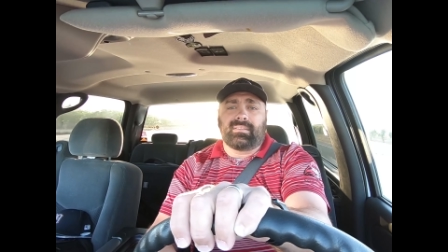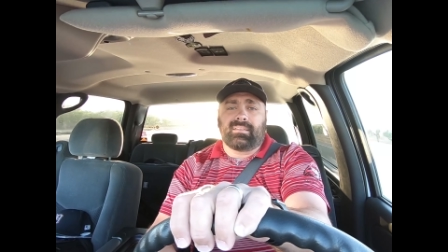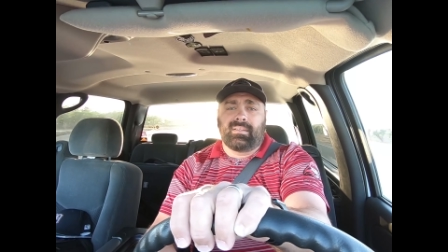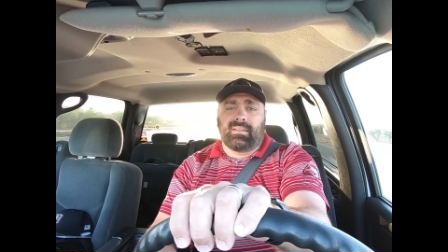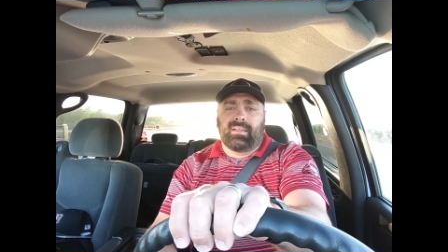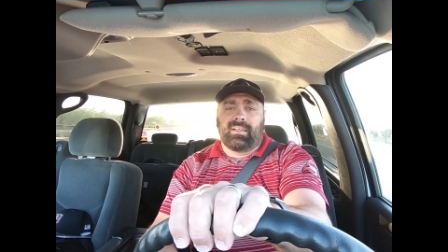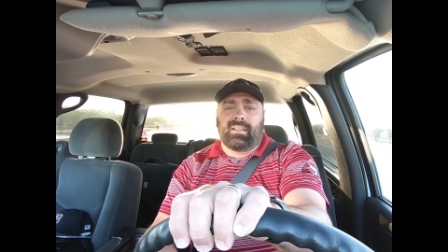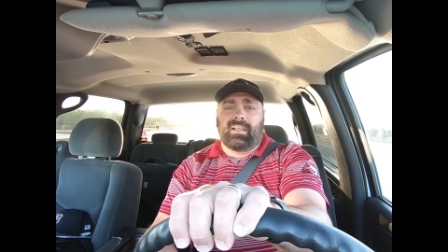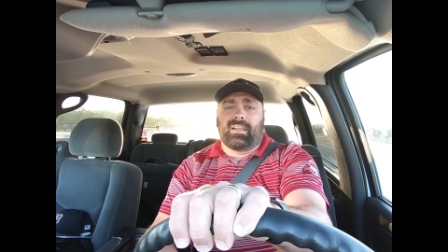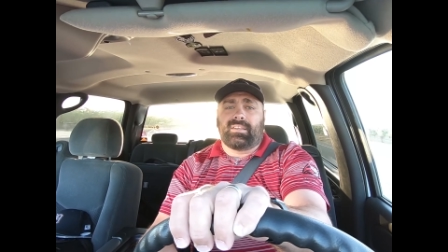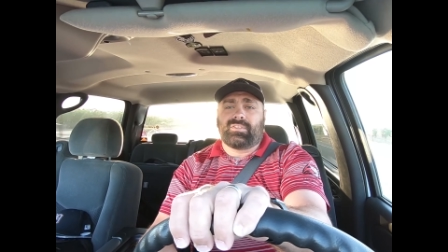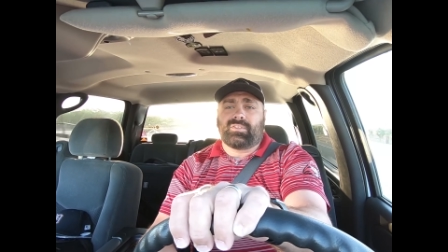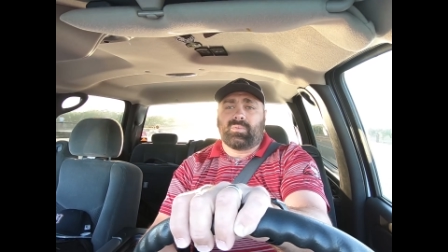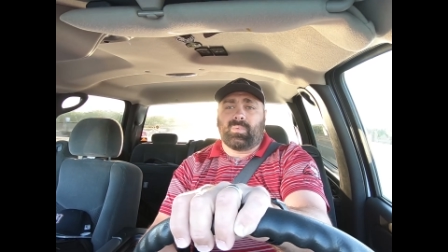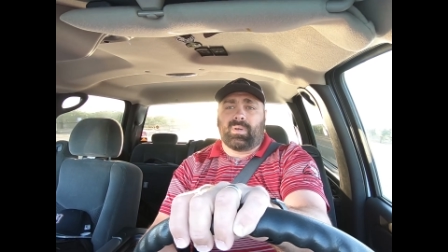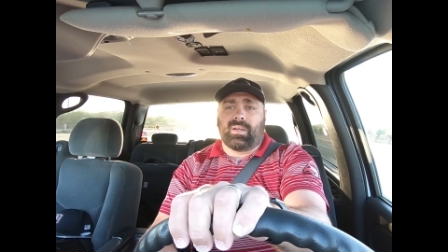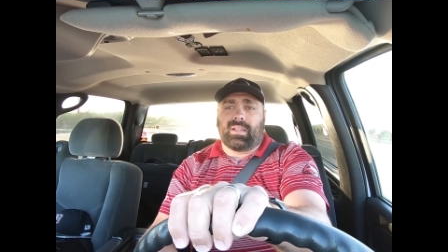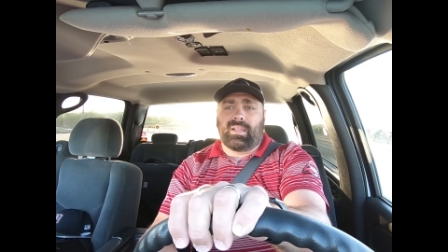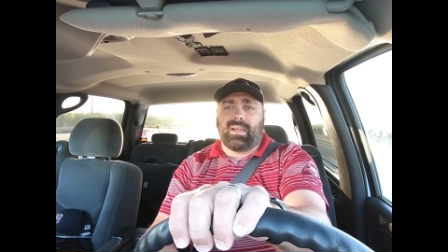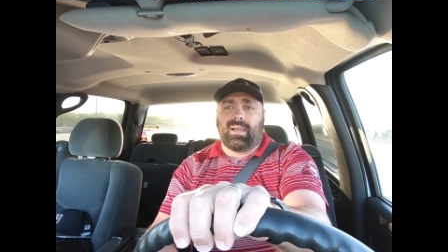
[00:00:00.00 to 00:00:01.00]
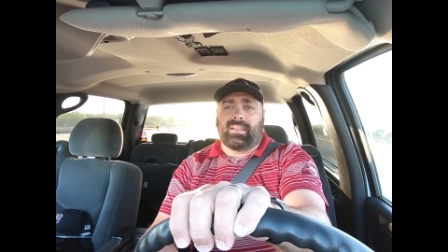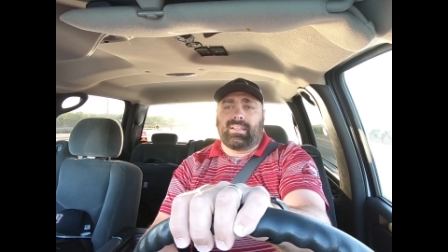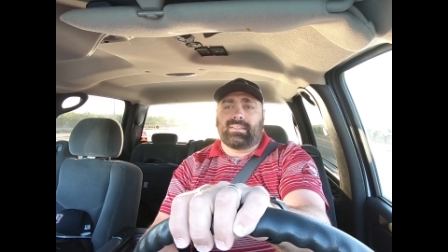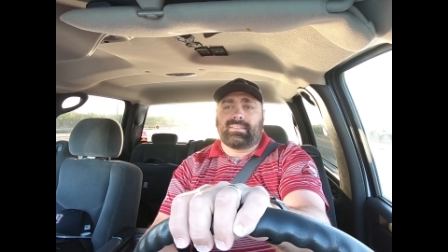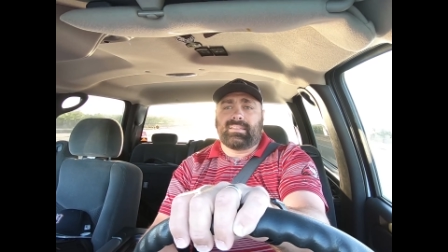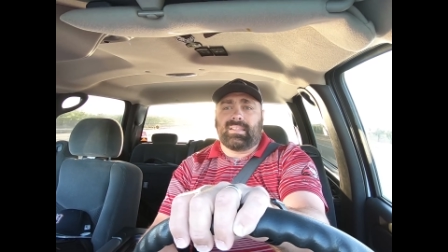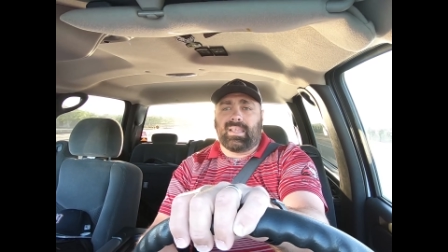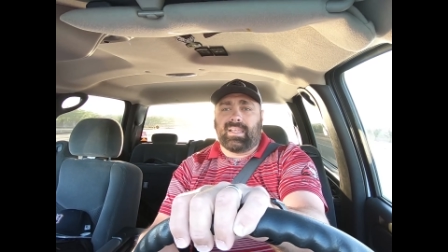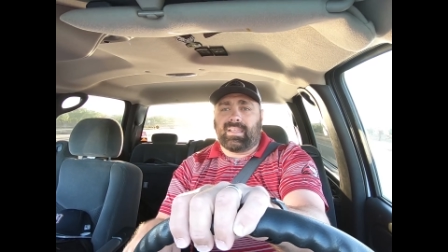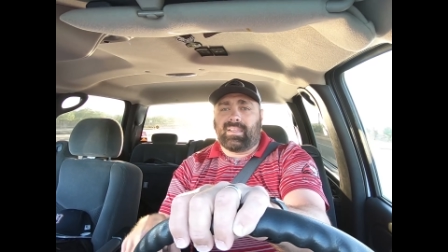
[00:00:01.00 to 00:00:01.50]
I swear to God,
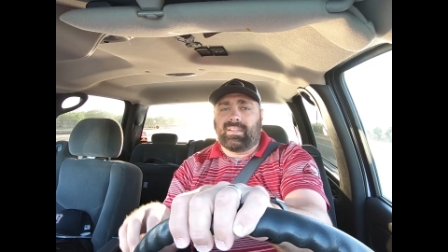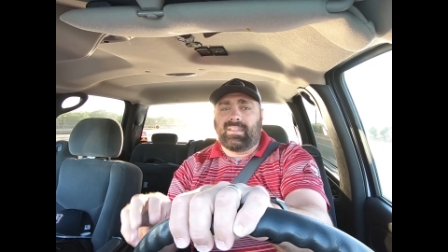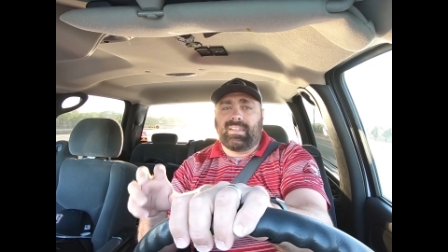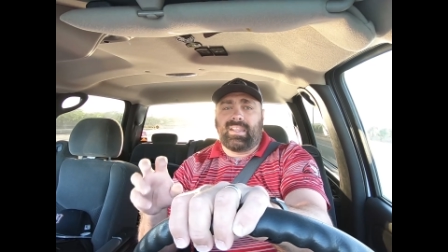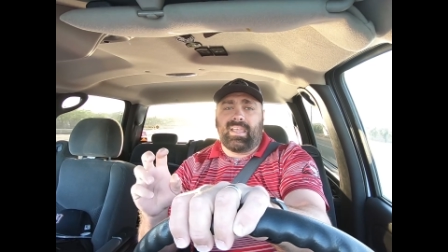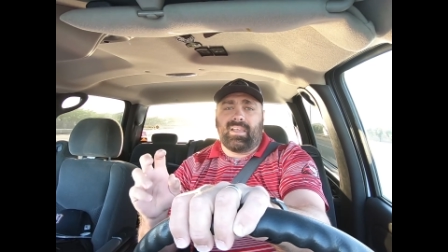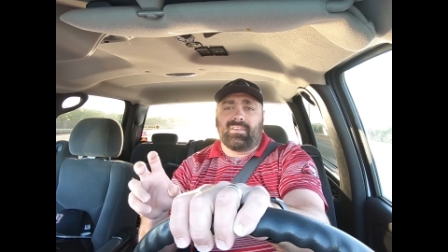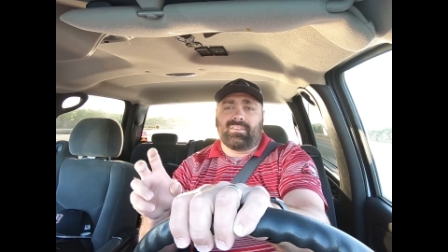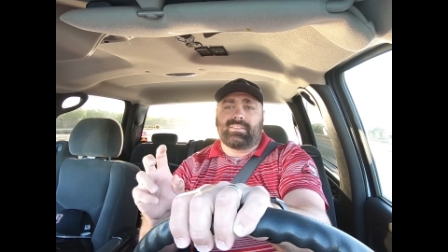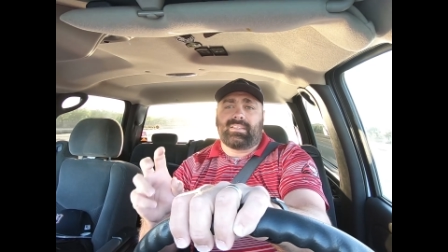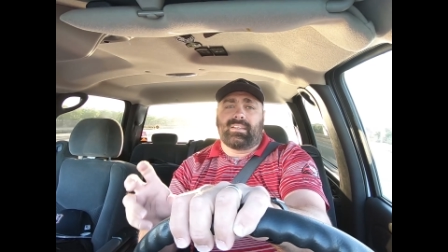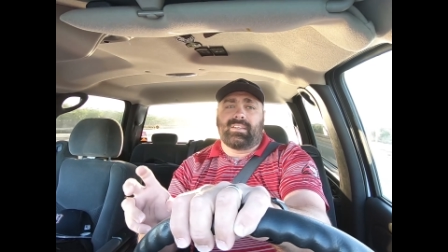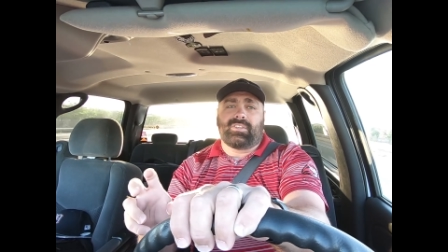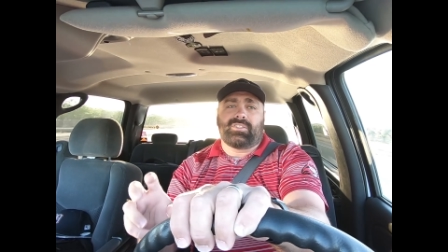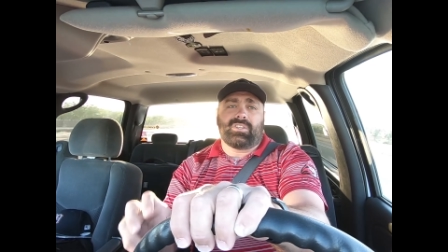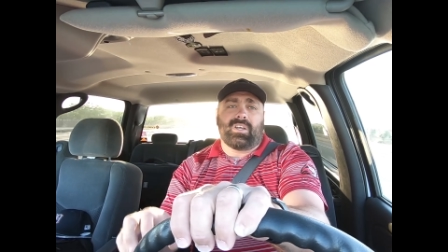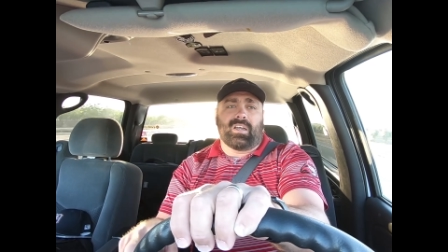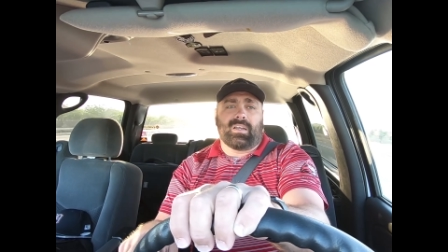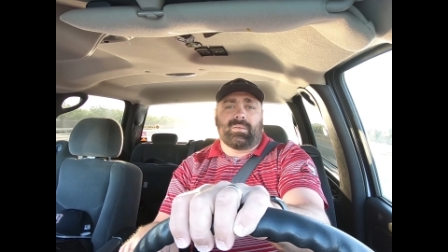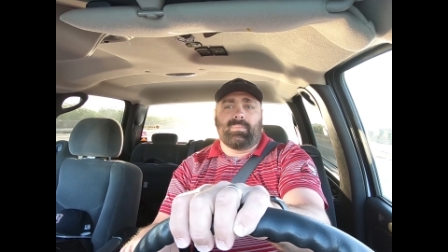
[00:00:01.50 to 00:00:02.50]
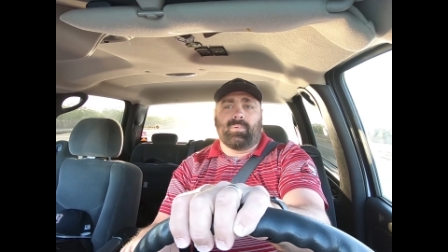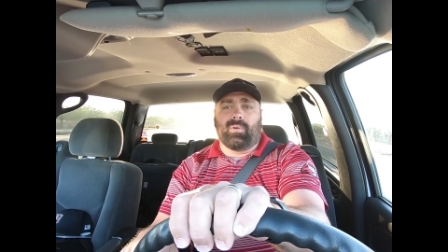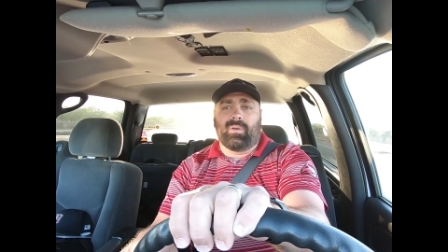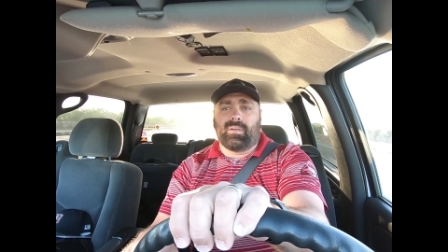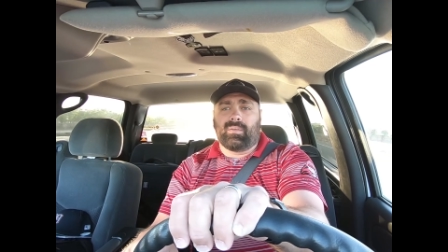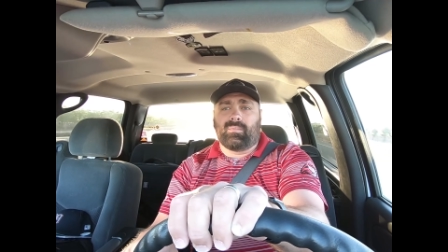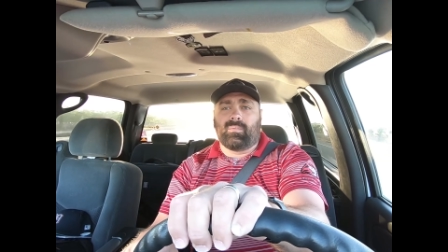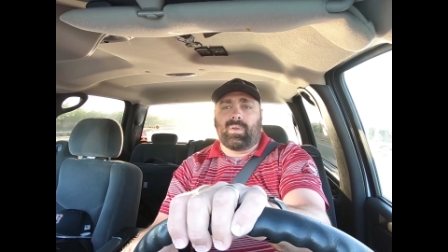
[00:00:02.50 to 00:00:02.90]
it's like nails down the chalkboard